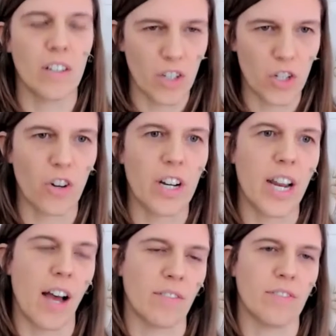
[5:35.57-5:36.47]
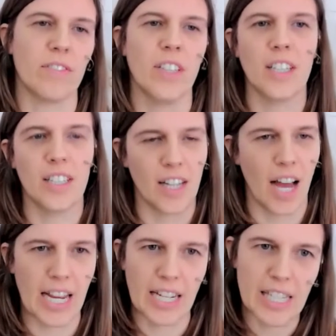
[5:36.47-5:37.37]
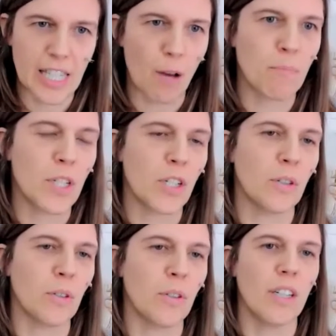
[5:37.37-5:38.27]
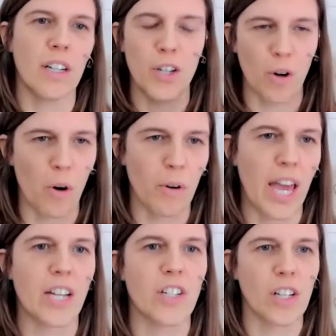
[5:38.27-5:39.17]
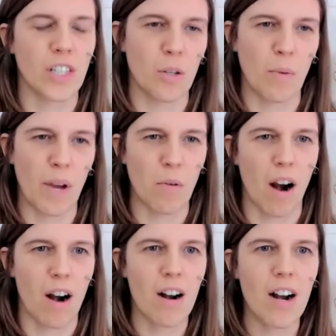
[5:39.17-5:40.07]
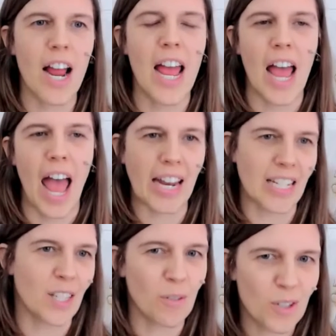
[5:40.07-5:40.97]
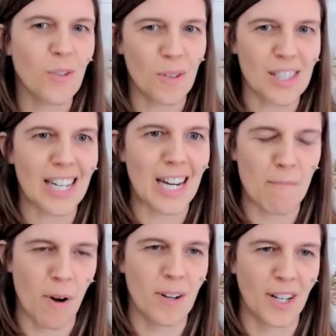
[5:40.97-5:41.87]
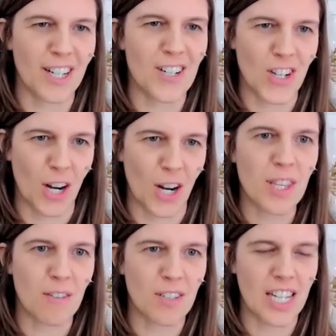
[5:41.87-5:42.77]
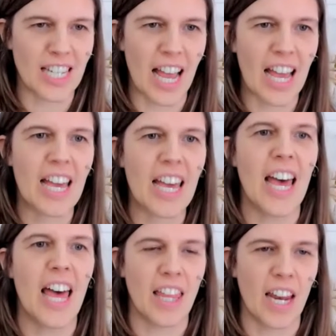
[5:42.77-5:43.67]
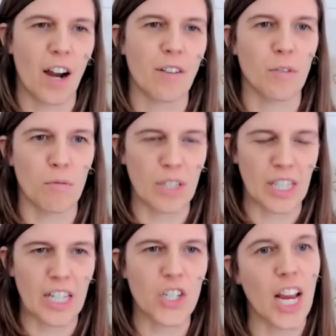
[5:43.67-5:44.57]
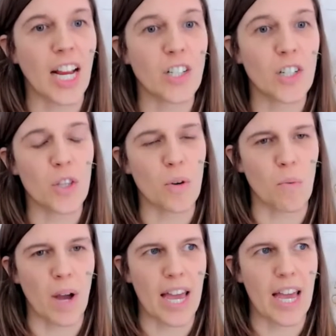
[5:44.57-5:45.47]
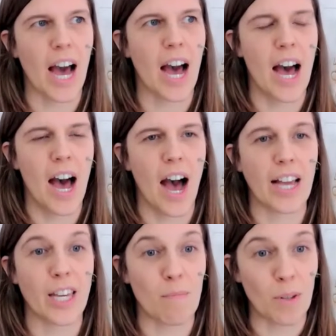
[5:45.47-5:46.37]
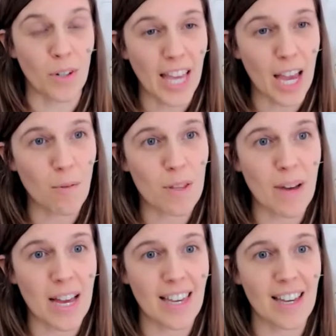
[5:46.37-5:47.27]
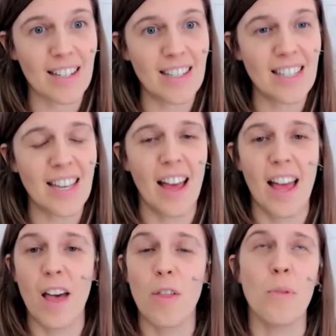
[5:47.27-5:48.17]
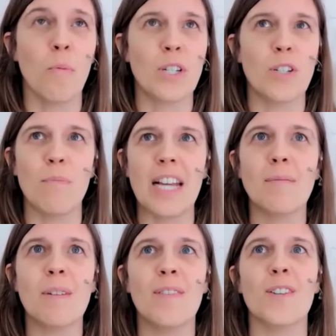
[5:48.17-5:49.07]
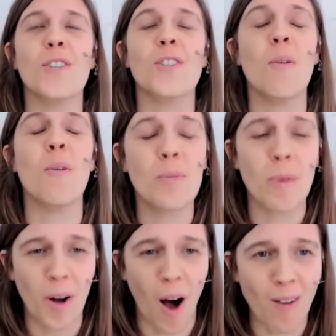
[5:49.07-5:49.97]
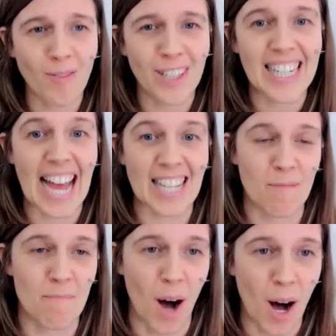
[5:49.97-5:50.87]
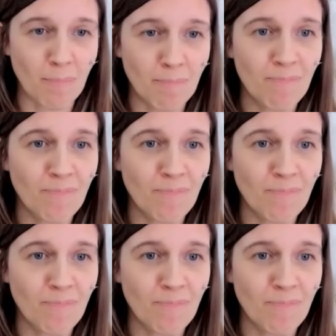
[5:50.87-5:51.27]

you're enough. I accept you. You're okay just the way you are." And it's those tools that I'm going to share with you today that have really changed the way I communicate with my kids, which makes me feel so much more confident as a mom